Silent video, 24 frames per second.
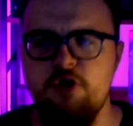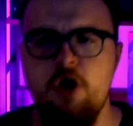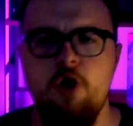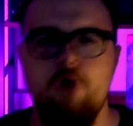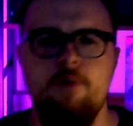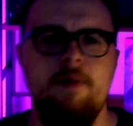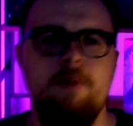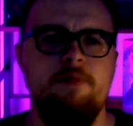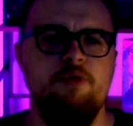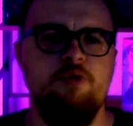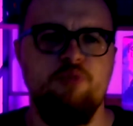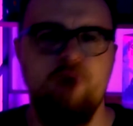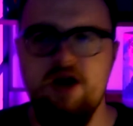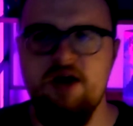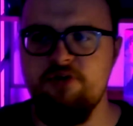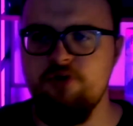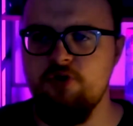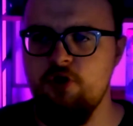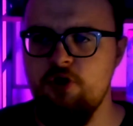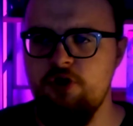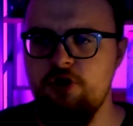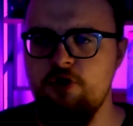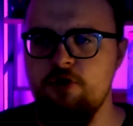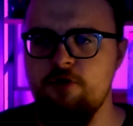oh, maybe rats
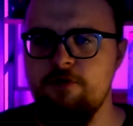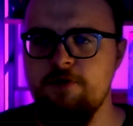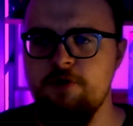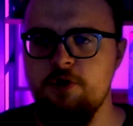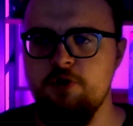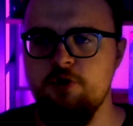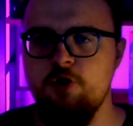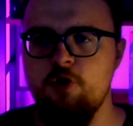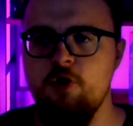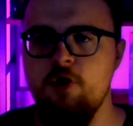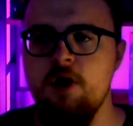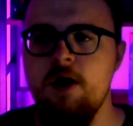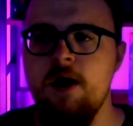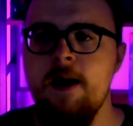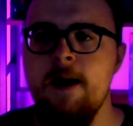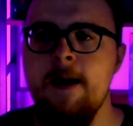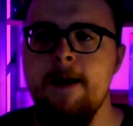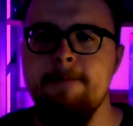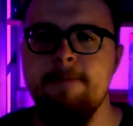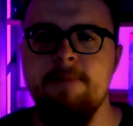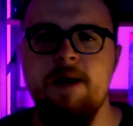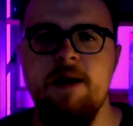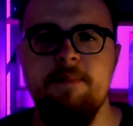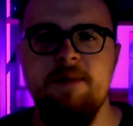got into your food, or
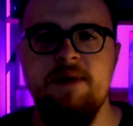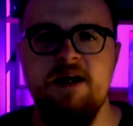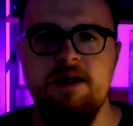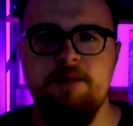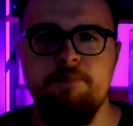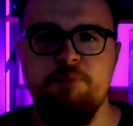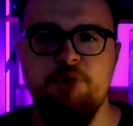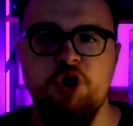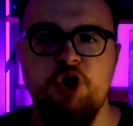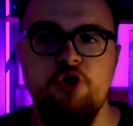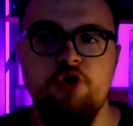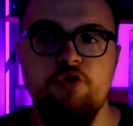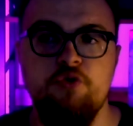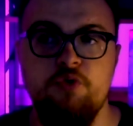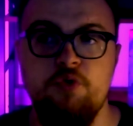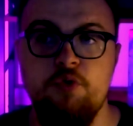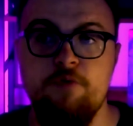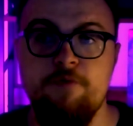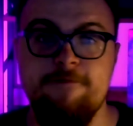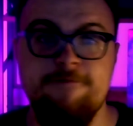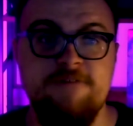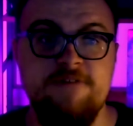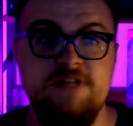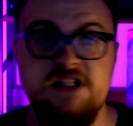maybe because of you
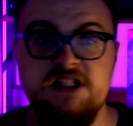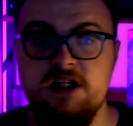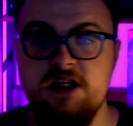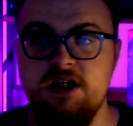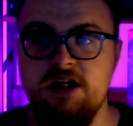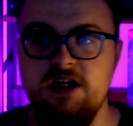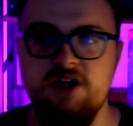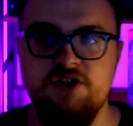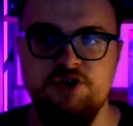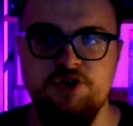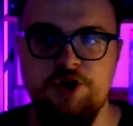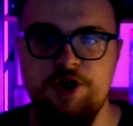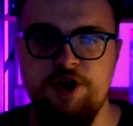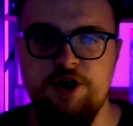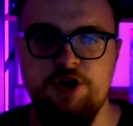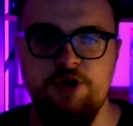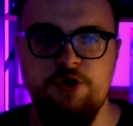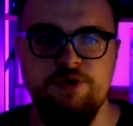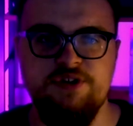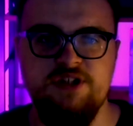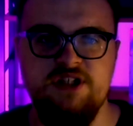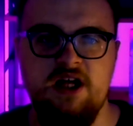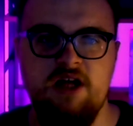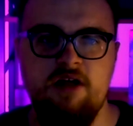physically exerting
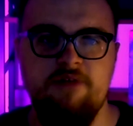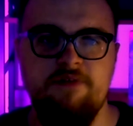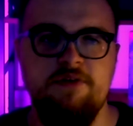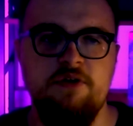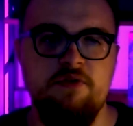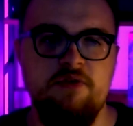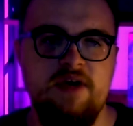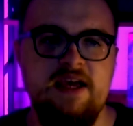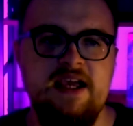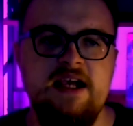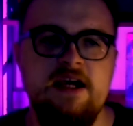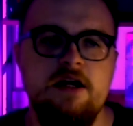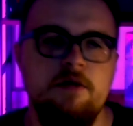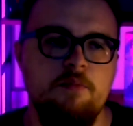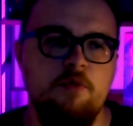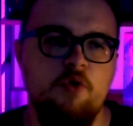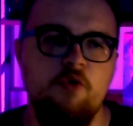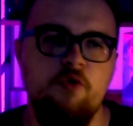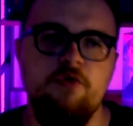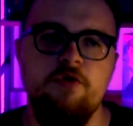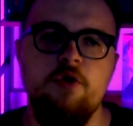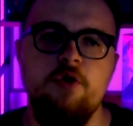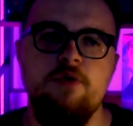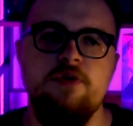yourself, you've eaten more
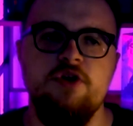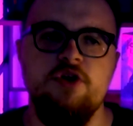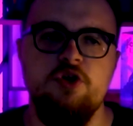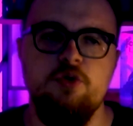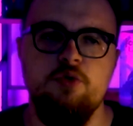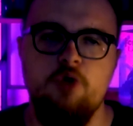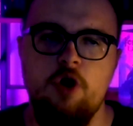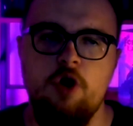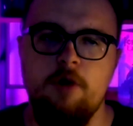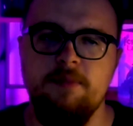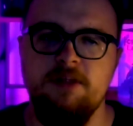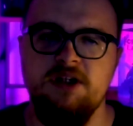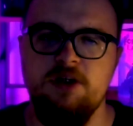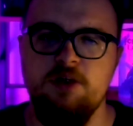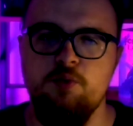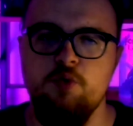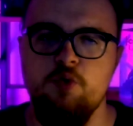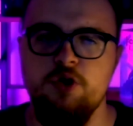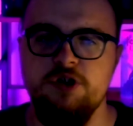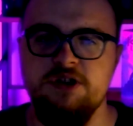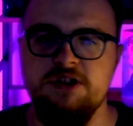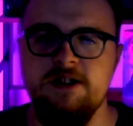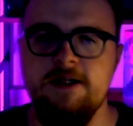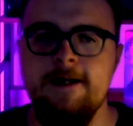food than you commonly
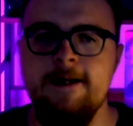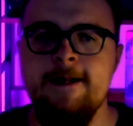would.